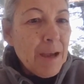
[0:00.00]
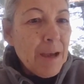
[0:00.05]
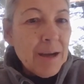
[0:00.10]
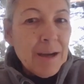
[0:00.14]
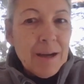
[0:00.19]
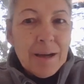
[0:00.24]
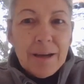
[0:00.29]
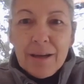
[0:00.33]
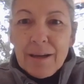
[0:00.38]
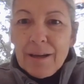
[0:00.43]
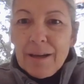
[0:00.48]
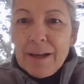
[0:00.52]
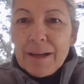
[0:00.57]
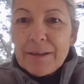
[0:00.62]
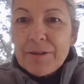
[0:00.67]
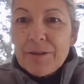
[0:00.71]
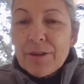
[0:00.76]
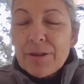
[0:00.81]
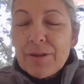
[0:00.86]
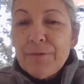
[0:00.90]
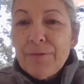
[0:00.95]
uh, I
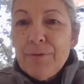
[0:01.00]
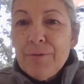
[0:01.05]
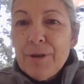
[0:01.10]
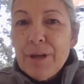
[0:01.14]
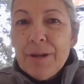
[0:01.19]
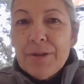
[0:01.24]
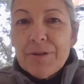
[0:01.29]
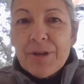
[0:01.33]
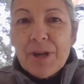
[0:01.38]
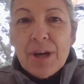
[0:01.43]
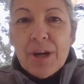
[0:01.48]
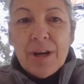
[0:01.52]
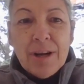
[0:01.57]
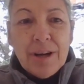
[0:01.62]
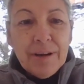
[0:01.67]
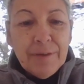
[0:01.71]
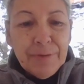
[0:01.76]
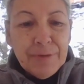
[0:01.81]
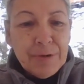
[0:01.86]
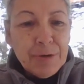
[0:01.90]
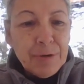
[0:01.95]
took a few days
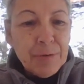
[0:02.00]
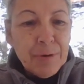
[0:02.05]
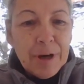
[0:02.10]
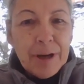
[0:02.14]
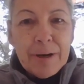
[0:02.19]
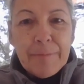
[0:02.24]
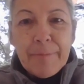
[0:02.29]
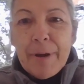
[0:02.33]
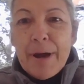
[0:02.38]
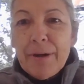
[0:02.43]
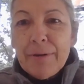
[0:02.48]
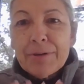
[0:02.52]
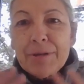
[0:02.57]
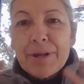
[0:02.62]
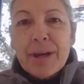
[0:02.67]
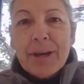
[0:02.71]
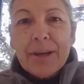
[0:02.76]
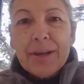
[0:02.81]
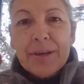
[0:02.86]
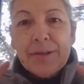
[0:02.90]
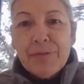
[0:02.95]
off, so I
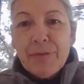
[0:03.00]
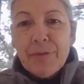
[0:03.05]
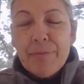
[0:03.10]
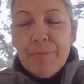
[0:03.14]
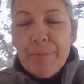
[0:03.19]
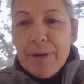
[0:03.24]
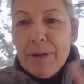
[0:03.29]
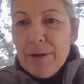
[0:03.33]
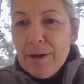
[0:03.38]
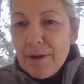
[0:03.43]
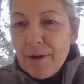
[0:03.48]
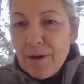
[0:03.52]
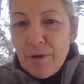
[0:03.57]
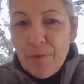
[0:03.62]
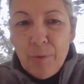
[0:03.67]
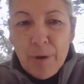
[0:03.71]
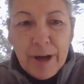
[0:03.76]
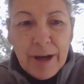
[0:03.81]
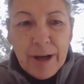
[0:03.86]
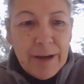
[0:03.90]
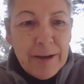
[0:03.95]
apologize for being
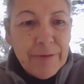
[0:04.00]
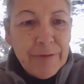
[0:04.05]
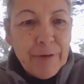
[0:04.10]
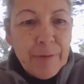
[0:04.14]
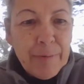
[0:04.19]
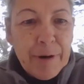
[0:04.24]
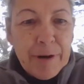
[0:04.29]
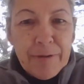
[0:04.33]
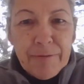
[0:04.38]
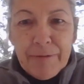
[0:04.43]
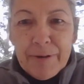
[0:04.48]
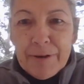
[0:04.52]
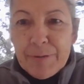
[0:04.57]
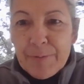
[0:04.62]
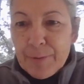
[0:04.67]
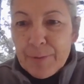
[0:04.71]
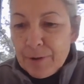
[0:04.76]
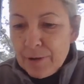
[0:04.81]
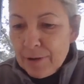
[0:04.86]
away from our Facebook